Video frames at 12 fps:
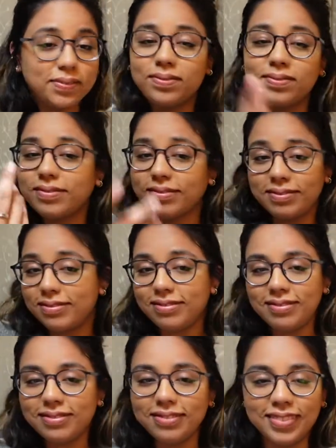
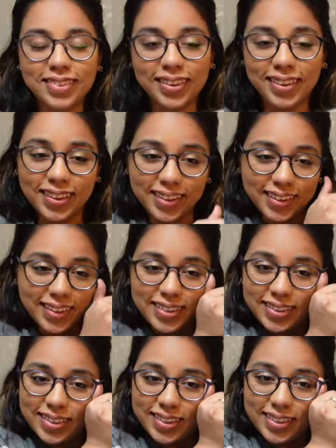
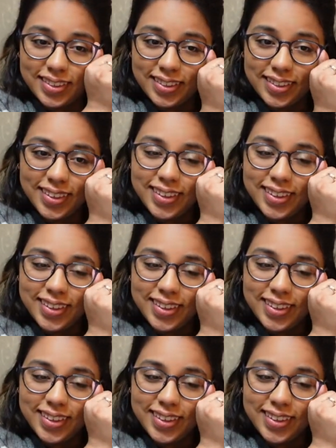No words are spoken by the person on screen.